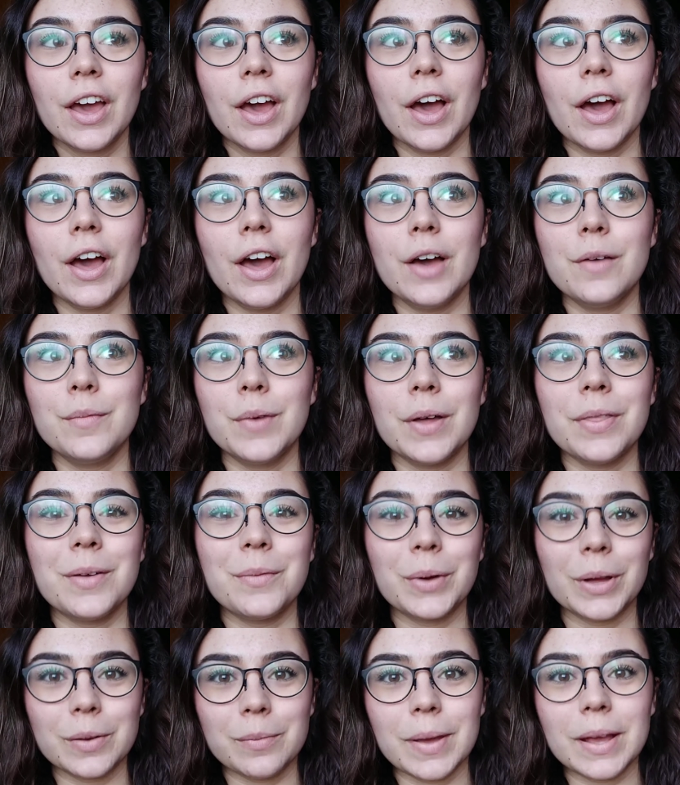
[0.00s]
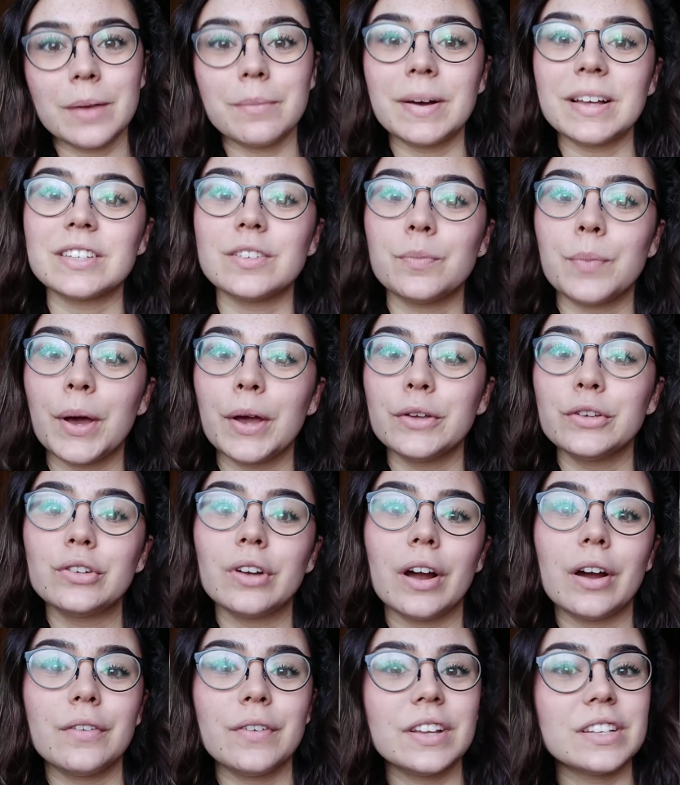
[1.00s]
And then we're going to make a massive
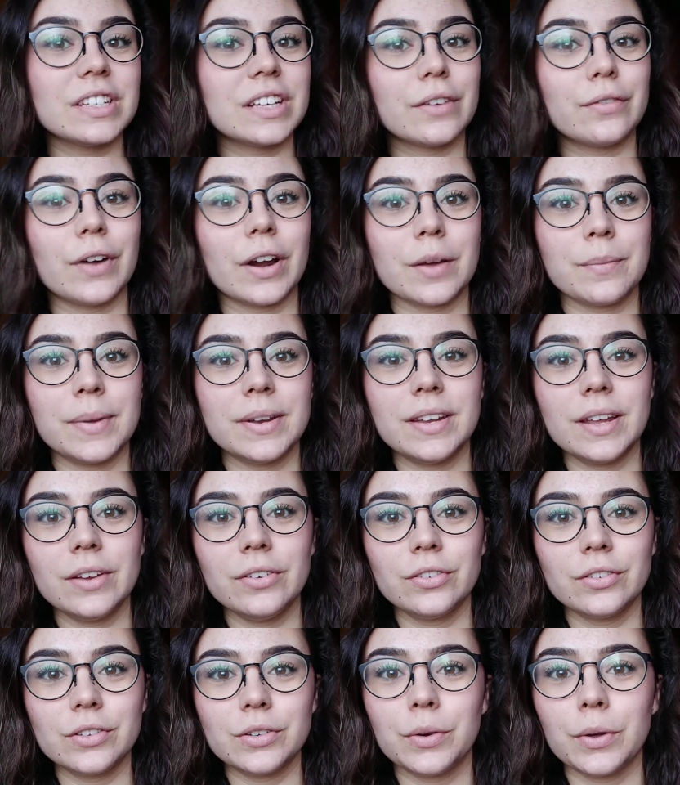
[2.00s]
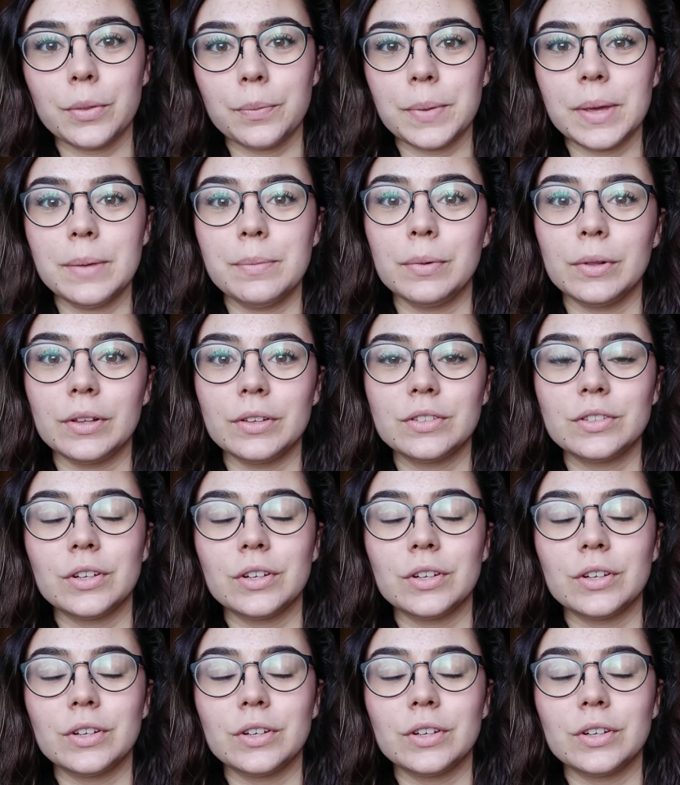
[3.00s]
poster out of it to give recommendations to other people as